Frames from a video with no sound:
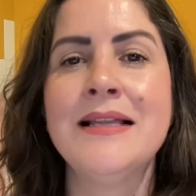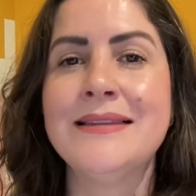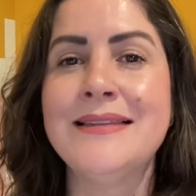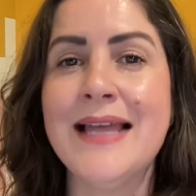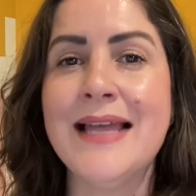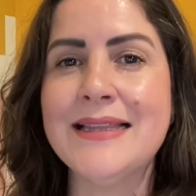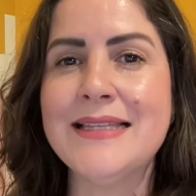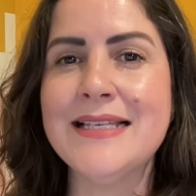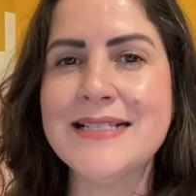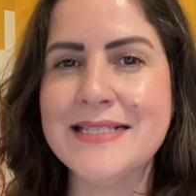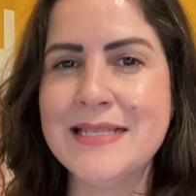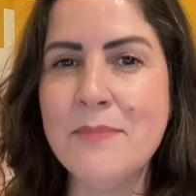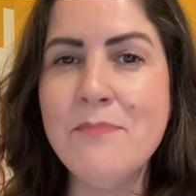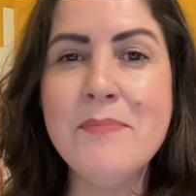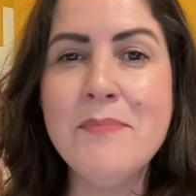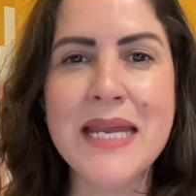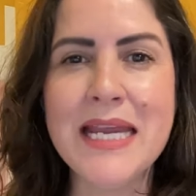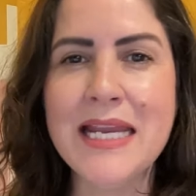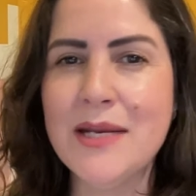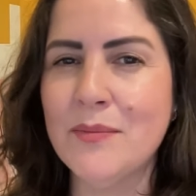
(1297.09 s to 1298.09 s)
That is the
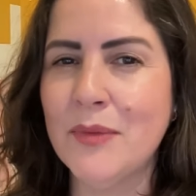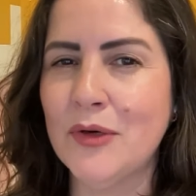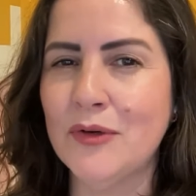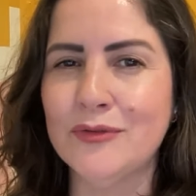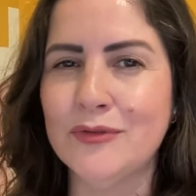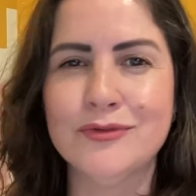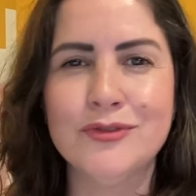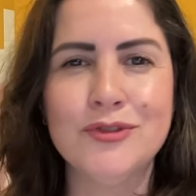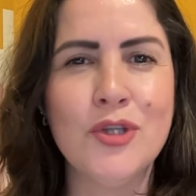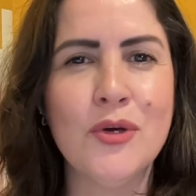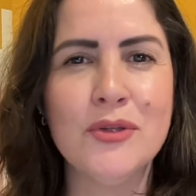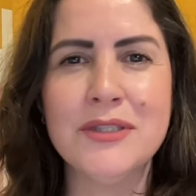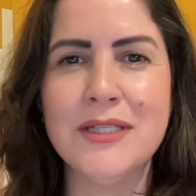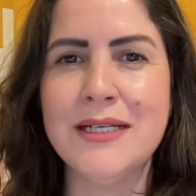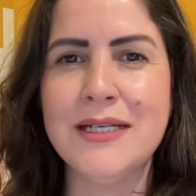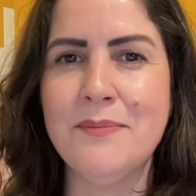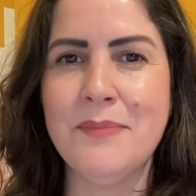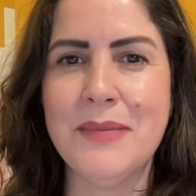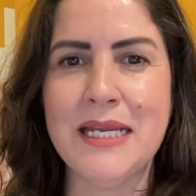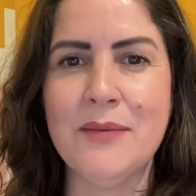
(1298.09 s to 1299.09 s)
minimum,
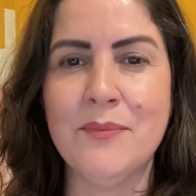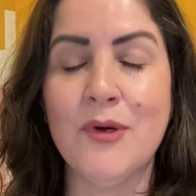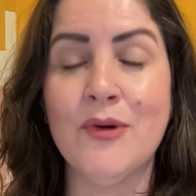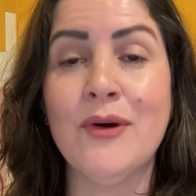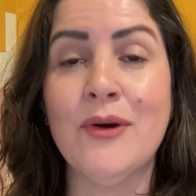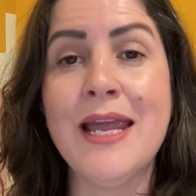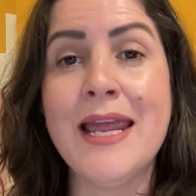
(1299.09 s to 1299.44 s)
totally minimal.